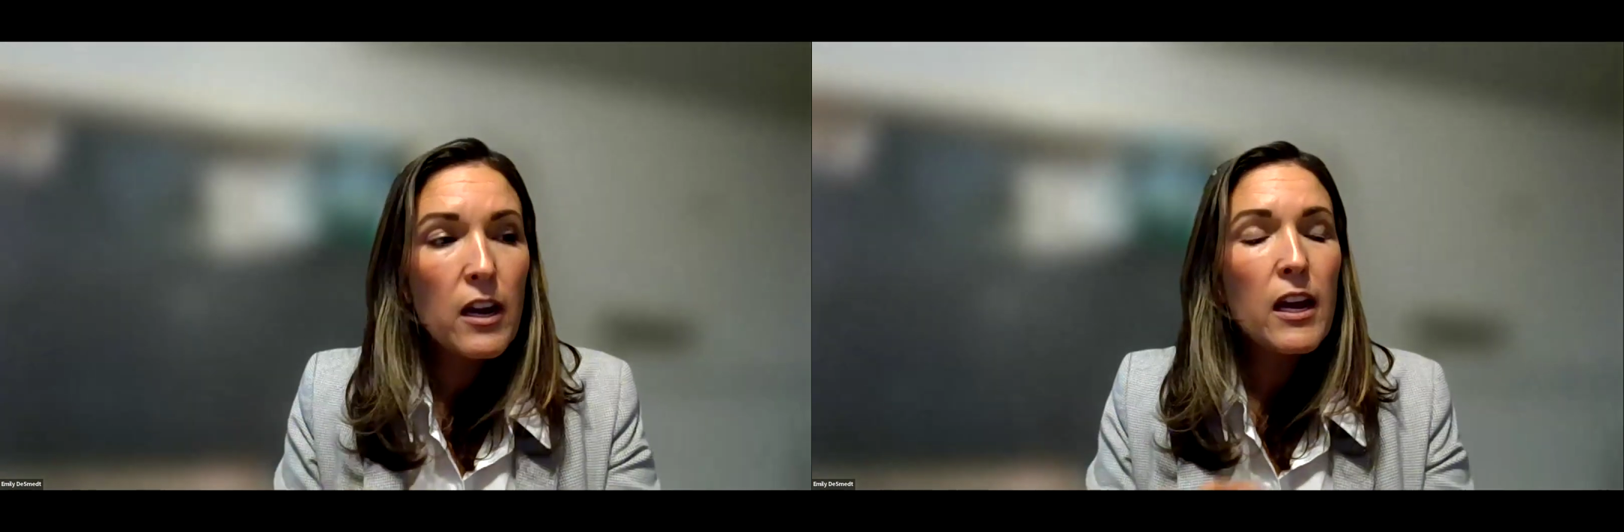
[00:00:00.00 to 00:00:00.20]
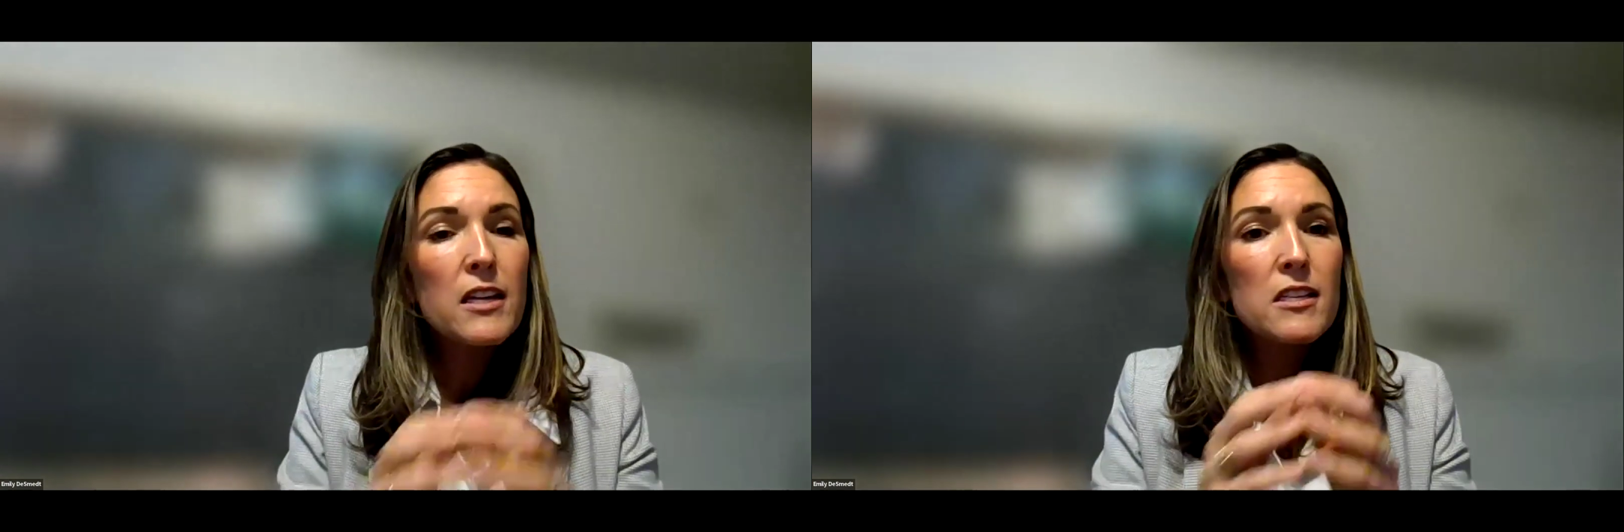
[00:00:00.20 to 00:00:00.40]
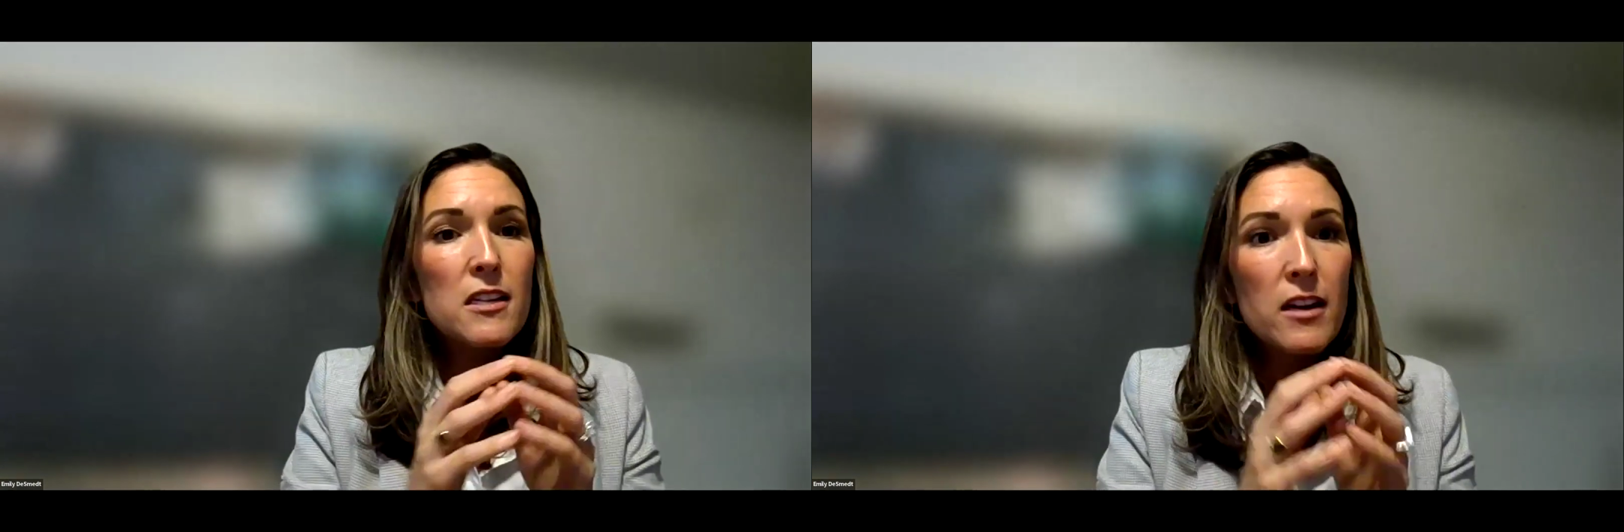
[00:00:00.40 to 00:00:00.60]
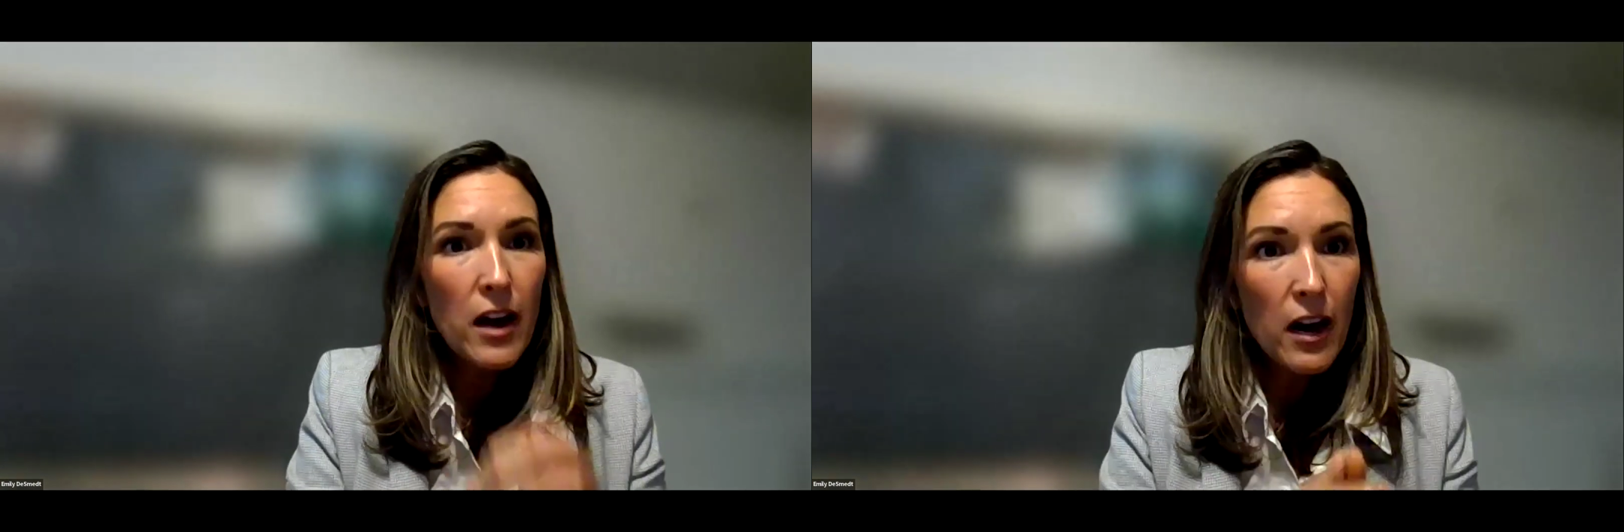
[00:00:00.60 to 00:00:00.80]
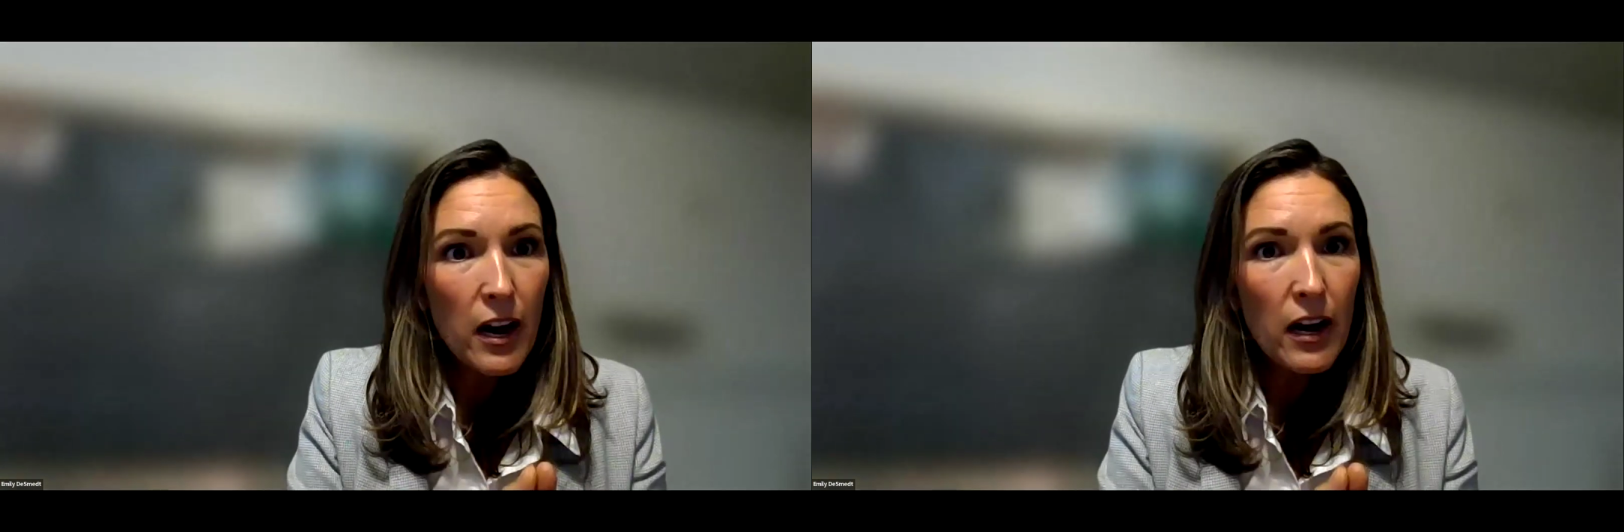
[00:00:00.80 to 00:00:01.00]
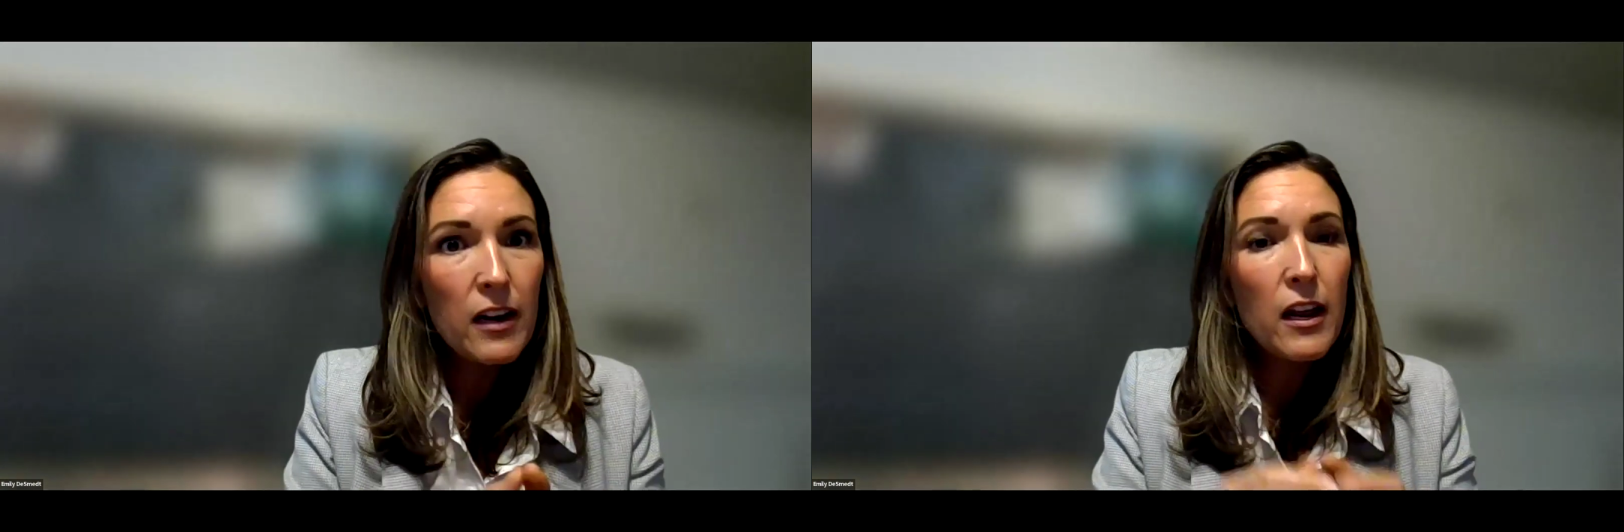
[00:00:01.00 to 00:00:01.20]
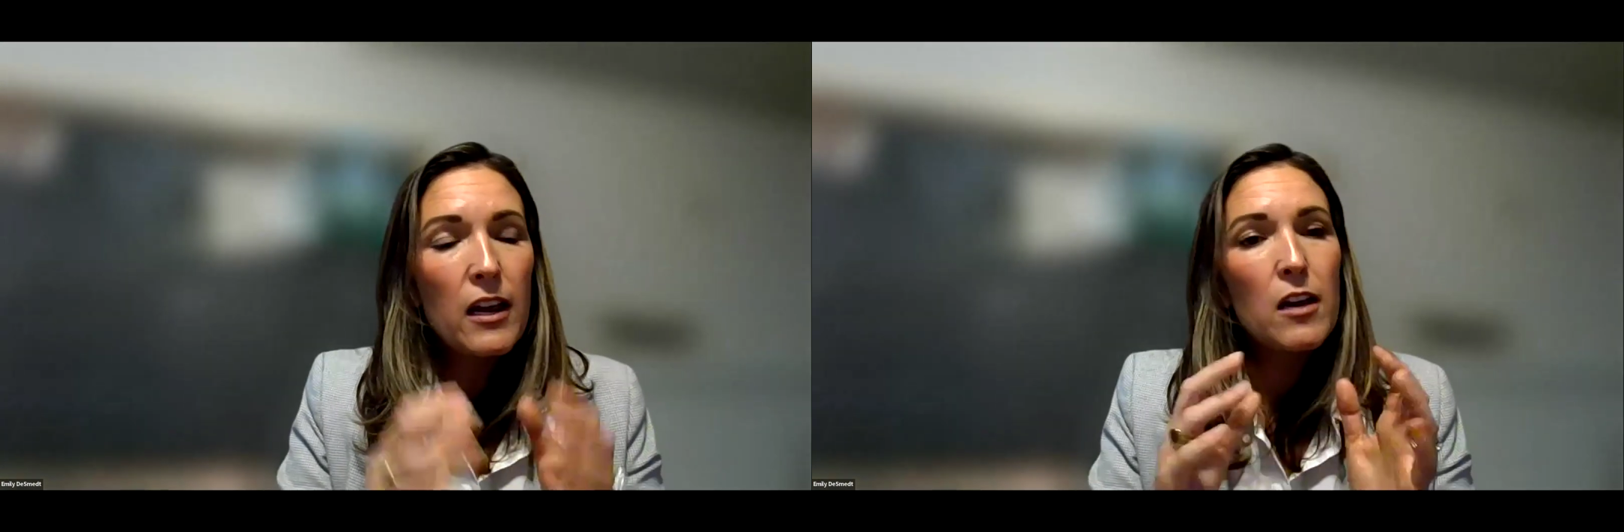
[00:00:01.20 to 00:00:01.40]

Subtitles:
is not a